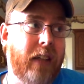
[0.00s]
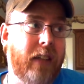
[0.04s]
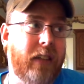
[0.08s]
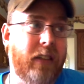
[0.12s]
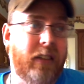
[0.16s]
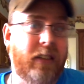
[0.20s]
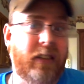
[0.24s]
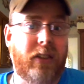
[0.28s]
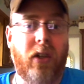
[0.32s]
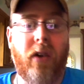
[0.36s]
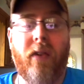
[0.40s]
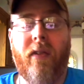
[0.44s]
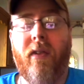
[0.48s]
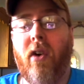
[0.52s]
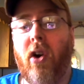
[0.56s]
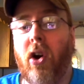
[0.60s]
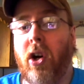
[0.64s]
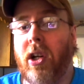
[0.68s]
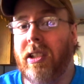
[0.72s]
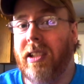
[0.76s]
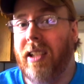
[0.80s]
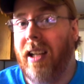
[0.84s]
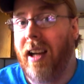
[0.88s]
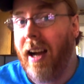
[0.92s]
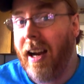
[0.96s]
So far
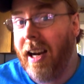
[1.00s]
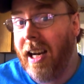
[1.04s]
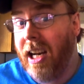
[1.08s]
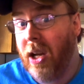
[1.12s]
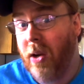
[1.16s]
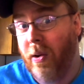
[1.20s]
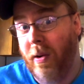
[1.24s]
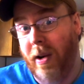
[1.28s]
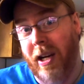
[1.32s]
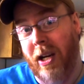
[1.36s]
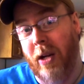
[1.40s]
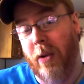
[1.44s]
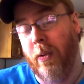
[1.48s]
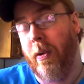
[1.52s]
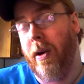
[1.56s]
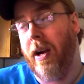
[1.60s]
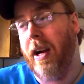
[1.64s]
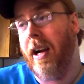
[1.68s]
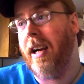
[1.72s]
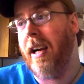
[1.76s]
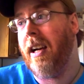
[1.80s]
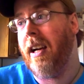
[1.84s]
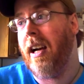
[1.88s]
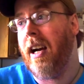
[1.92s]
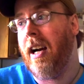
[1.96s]
as I know,
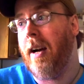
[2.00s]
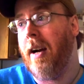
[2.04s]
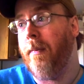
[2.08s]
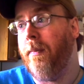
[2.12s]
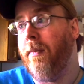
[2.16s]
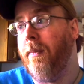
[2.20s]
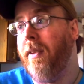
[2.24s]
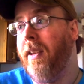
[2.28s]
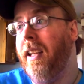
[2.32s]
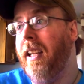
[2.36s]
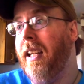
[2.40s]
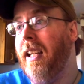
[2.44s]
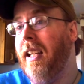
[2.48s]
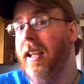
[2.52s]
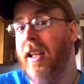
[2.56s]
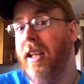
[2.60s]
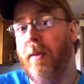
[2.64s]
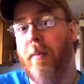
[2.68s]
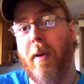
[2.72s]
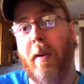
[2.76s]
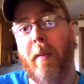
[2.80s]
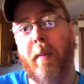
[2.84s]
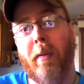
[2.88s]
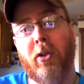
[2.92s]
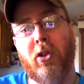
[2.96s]
anyway, the
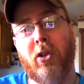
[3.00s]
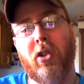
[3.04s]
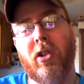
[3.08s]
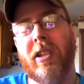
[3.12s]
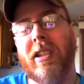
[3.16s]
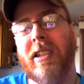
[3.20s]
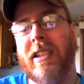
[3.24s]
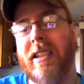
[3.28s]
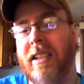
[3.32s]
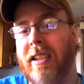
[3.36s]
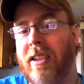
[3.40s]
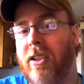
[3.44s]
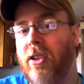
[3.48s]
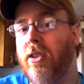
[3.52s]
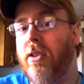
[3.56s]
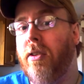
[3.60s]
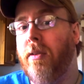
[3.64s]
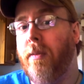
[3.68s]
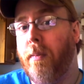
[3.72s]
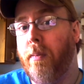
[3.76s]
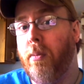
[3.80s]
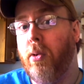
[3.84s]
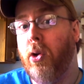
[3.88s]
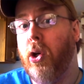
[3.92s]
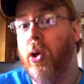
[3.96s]
publisher is
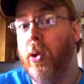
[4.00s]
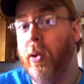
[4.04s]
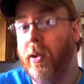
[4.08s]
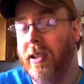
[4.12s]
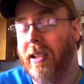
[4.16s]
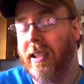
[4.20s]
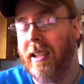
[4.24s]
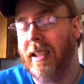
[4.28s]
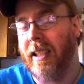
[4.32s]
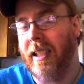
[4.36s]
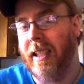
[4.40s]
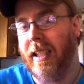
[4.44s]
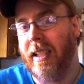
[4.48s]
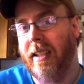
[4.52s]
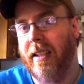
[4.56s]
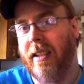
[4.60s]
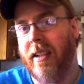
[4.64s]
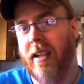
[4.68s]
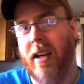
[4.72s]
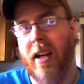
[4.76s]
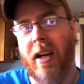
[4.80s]
still producing it.